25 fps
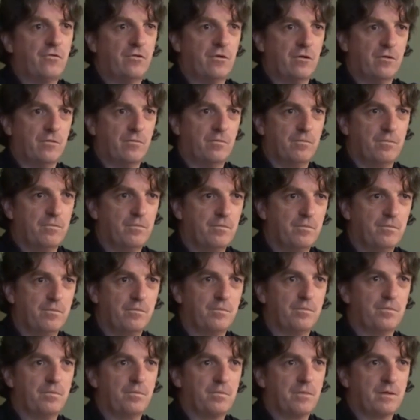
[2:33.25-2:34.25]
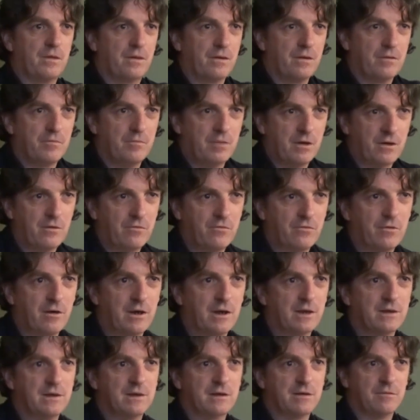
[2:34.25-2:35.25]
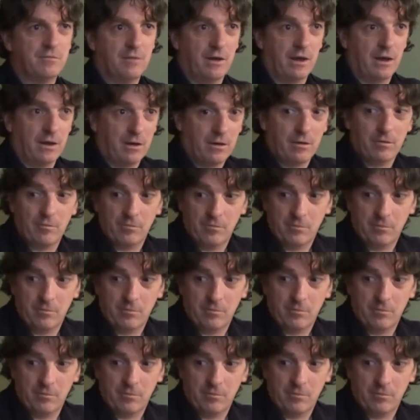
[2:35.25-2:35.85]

from my friends and my